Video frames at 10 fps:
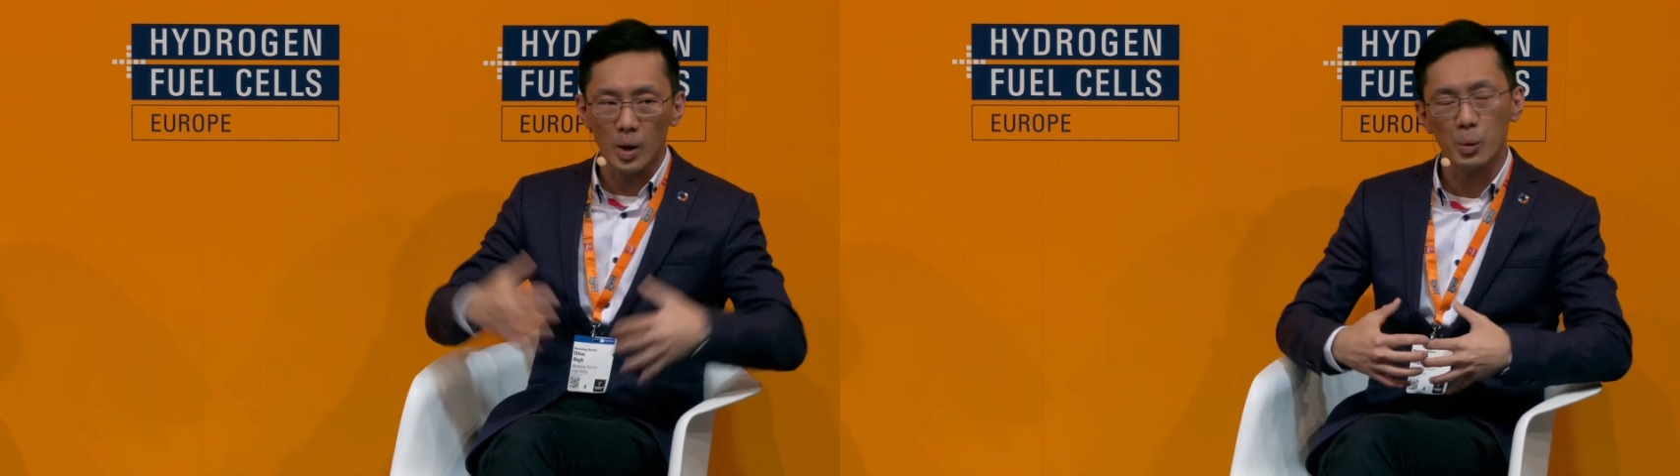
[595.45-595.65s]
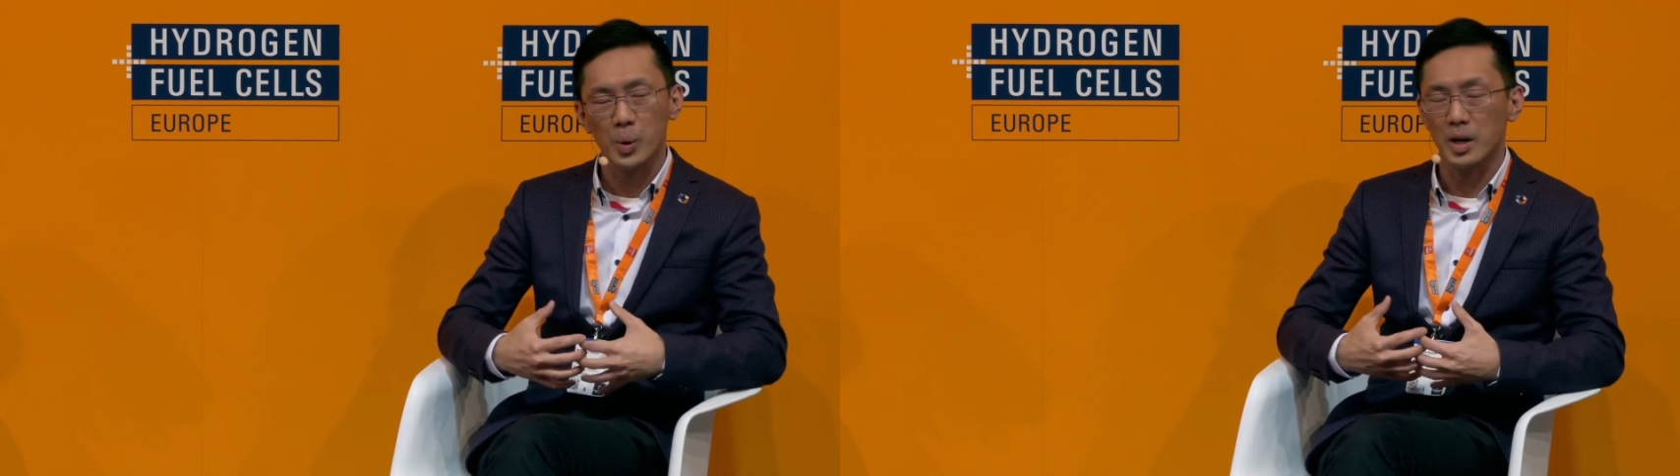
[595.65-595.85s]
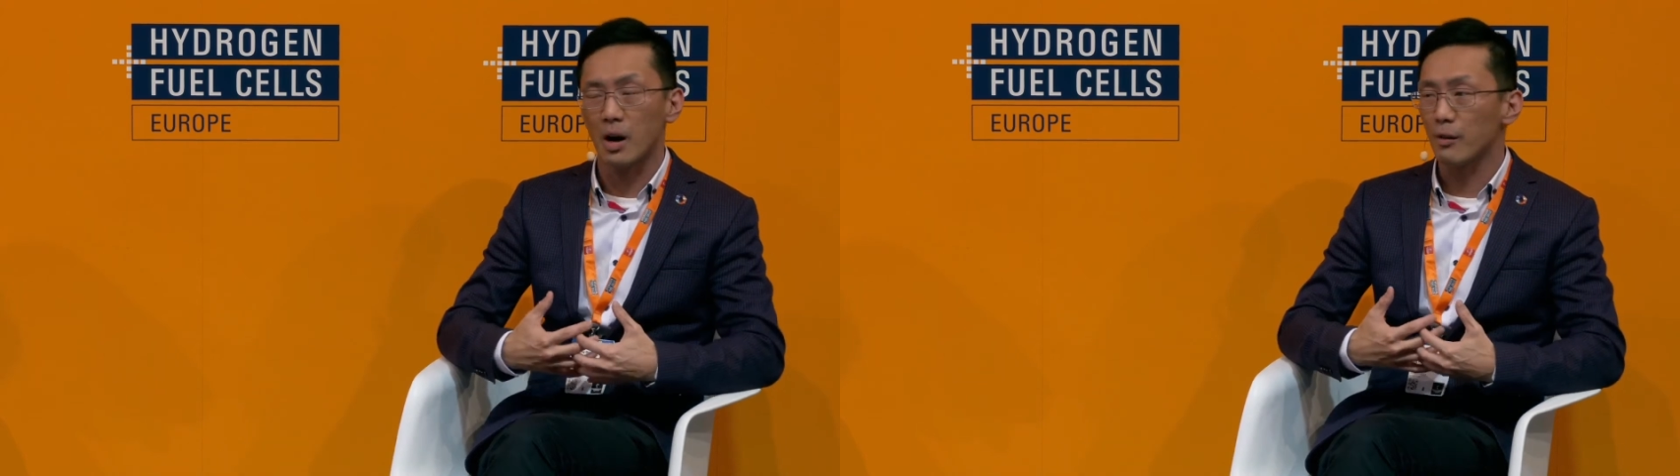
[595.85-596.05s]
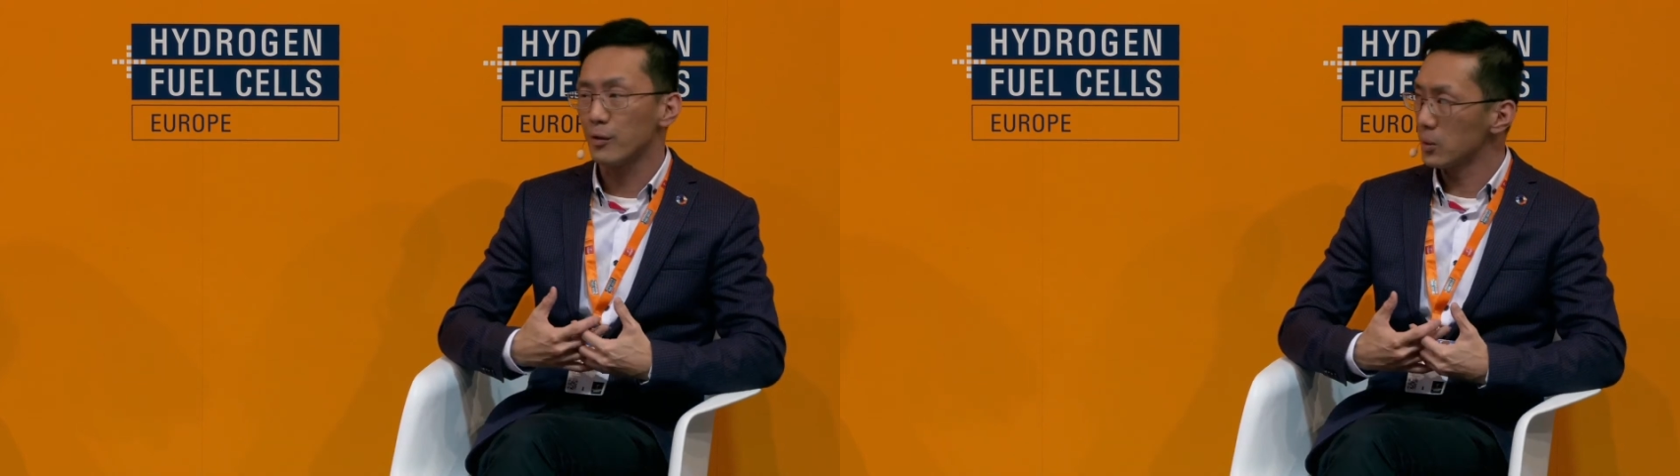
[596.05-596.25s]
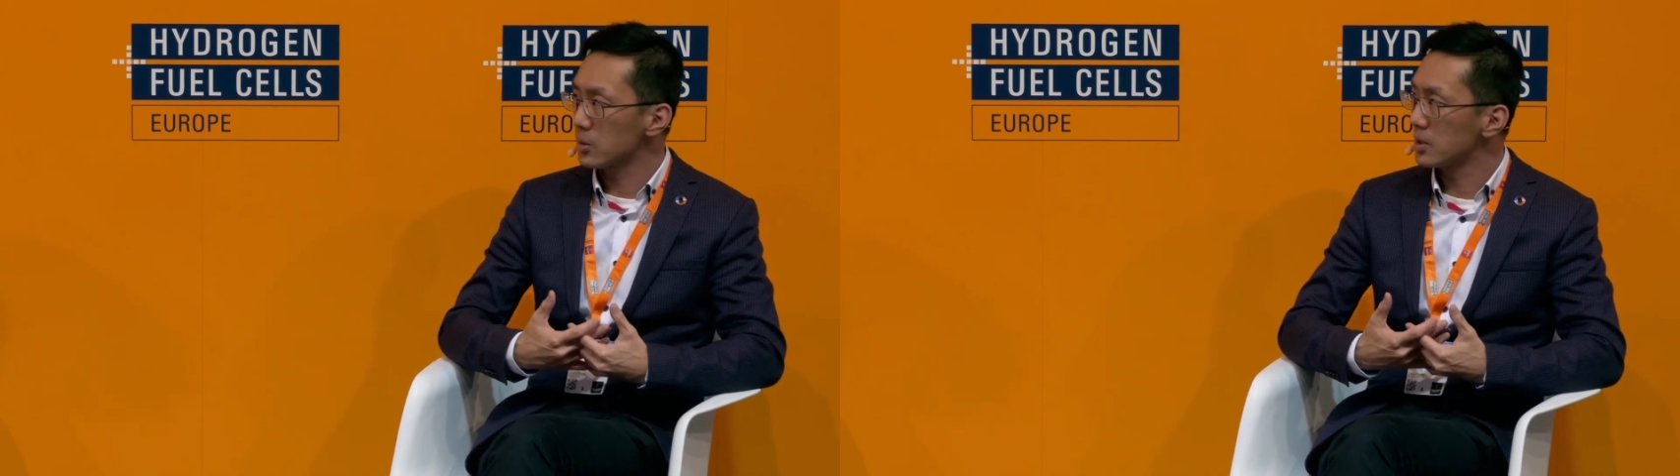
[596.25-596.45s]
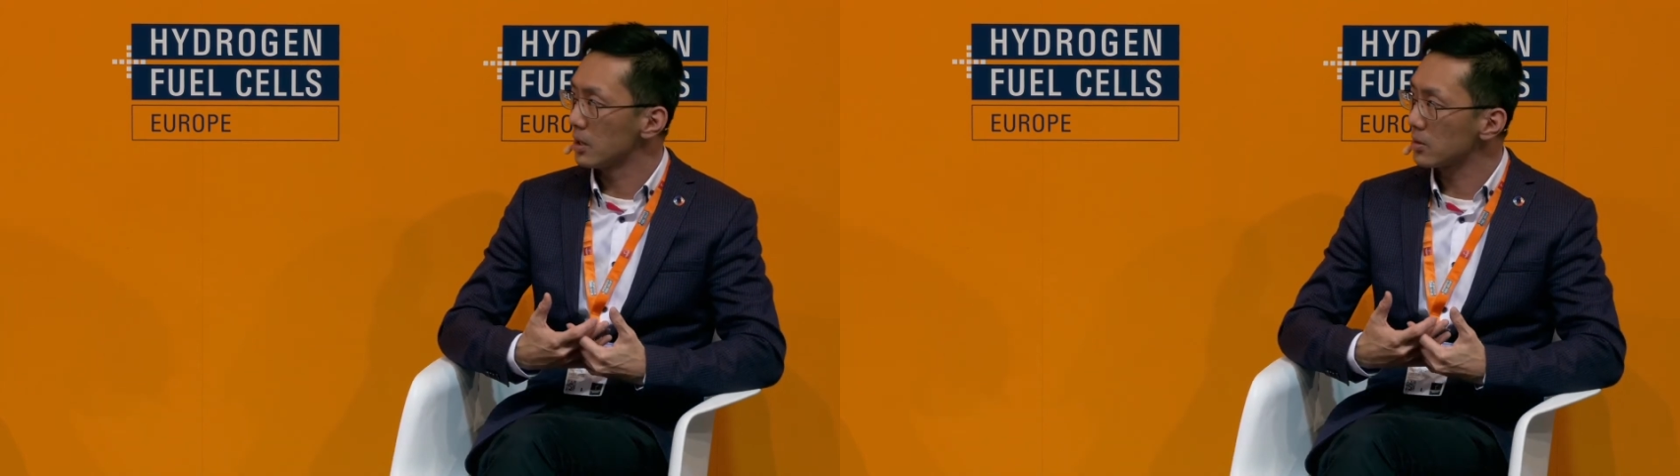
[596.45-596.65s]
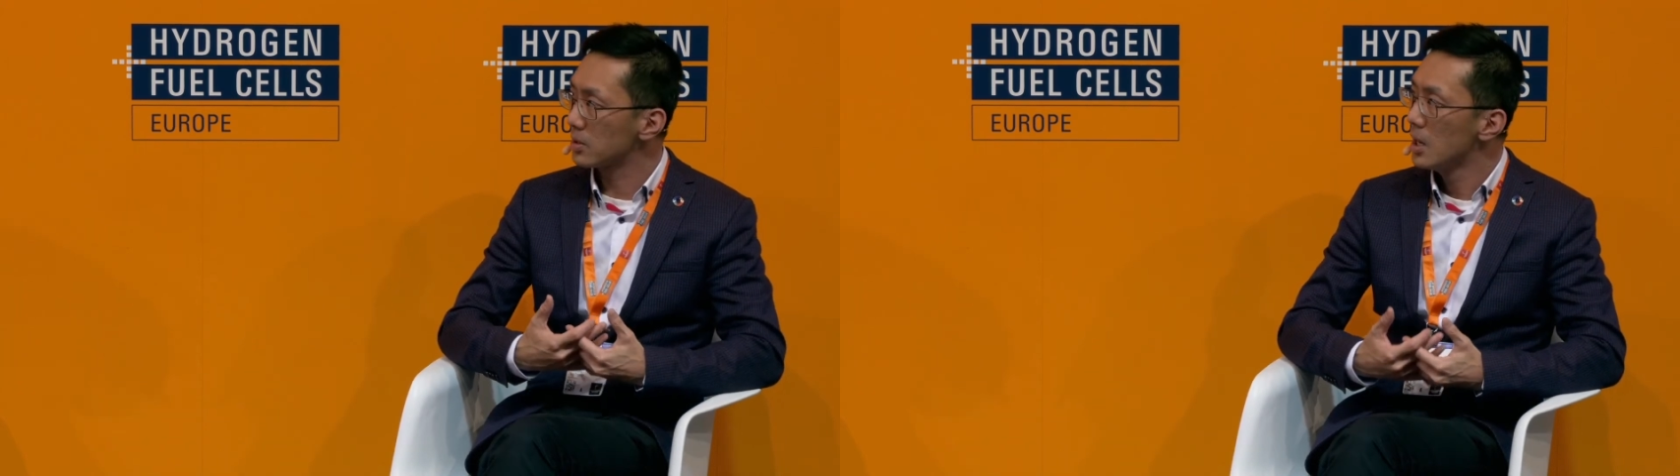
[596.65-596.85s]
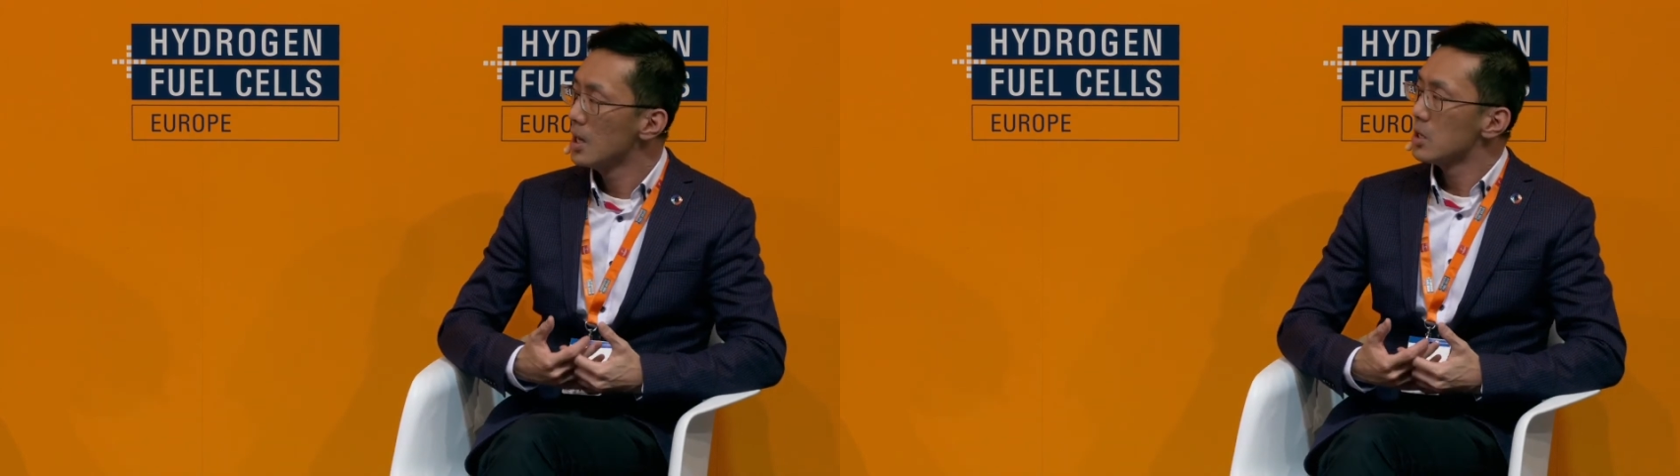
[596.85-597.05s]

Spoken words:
well with our fuel cells.